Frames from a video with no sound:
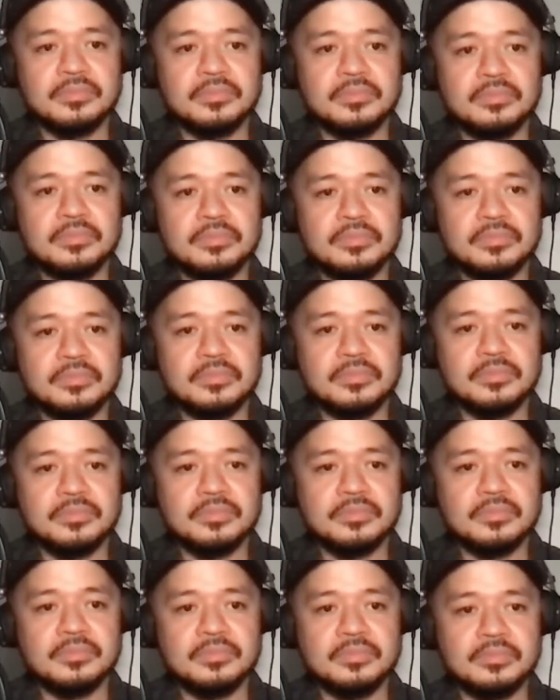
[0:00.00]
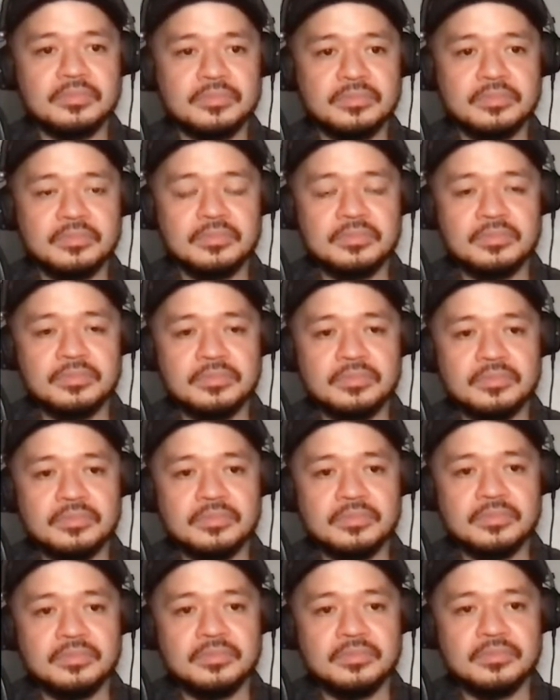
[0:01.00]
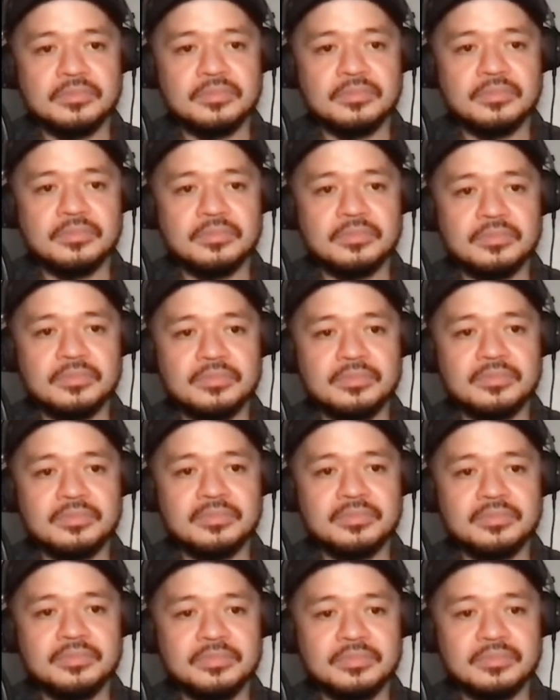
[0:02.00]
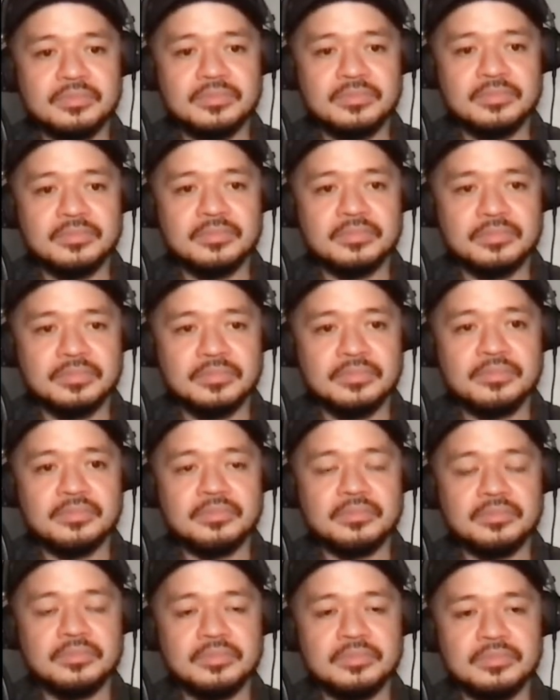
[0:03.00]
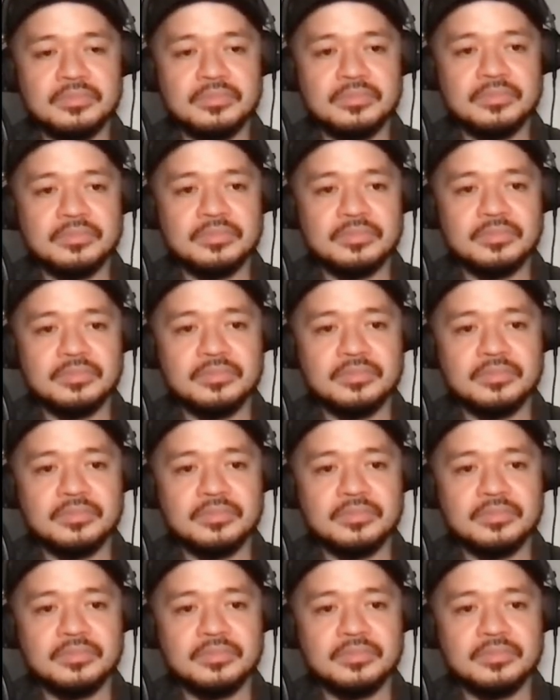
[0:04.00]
The person shown says nothing.